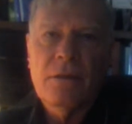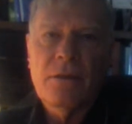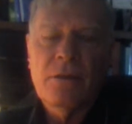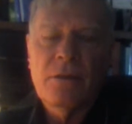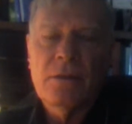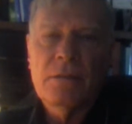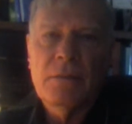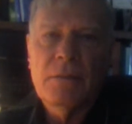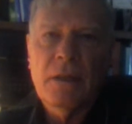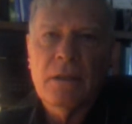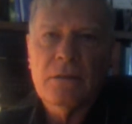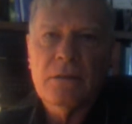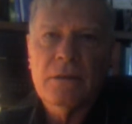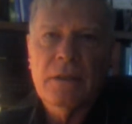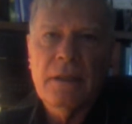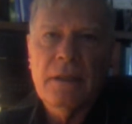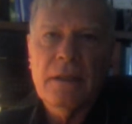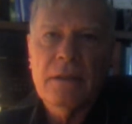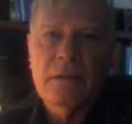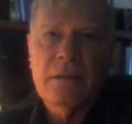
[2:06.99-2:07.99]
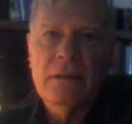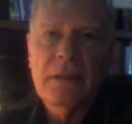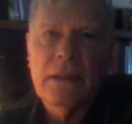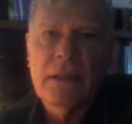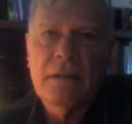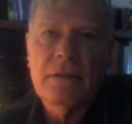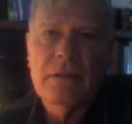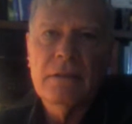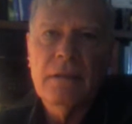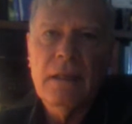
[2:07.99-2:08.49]
30 miles an hour, and
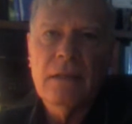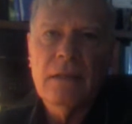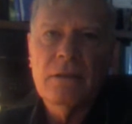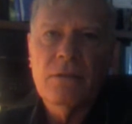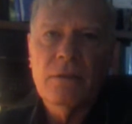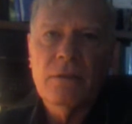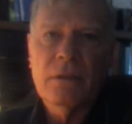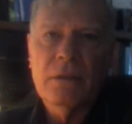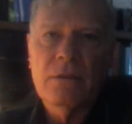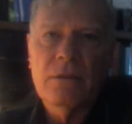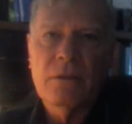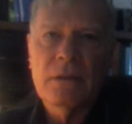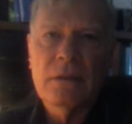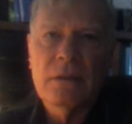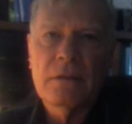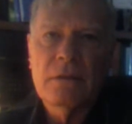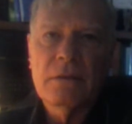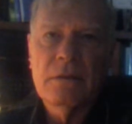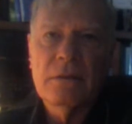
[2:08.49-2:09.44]
that's really what